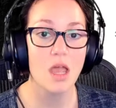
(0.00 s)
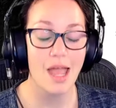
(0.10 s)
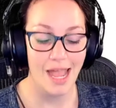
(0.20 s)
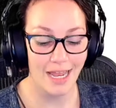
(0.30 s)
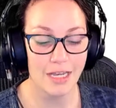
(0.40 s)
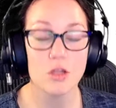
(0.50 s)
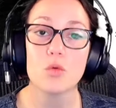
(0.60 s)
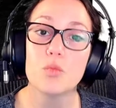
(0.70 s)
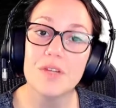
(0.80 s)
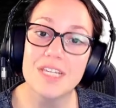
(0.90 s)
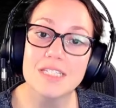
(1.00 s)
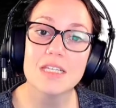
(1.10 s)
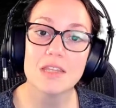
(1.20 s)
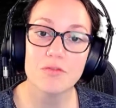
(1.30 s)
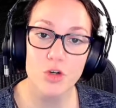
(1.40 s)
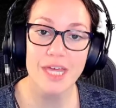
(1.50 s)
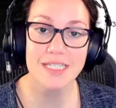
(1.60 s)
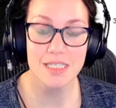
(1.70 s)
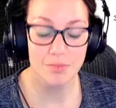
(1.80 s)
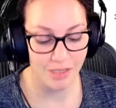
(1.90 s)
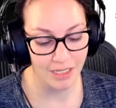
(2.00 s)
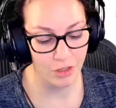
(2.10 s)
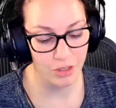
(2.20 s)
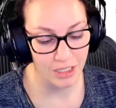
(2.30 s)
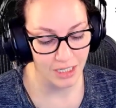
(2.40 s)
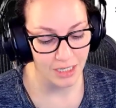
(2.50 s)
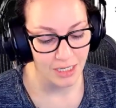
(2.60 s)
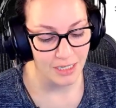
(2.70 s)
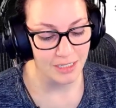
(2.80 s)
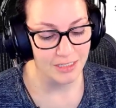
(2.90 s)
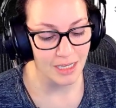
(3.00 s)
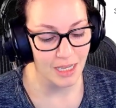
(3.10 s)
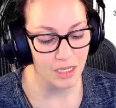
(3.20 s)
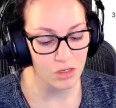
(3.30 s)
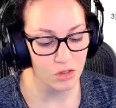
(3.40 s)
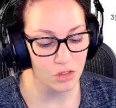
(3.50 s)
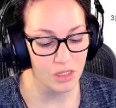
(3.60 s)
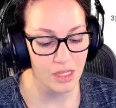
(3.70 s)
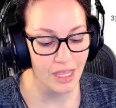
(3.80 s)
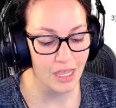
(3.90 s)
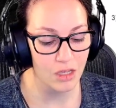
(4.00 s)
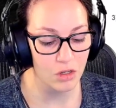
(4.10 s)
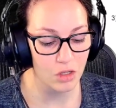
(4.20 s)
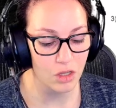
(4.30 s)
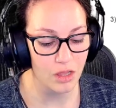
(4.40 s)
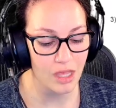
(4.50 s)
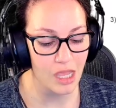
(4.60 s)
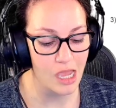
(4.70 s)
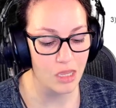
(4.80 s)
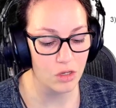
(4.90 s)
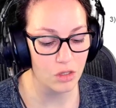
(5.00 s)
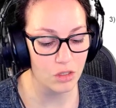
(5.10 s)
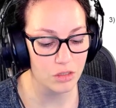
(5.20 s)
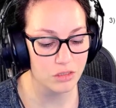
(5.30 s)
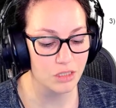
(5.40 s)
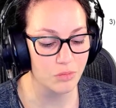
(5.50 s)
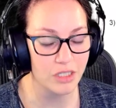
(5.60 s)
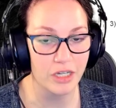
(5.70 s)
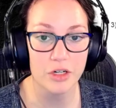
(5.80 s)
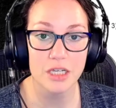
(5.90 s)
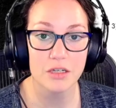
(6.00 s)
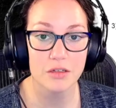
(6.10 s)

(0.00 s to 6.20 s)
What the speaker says: And the reason for that similarity is angle, angle, angle similarity.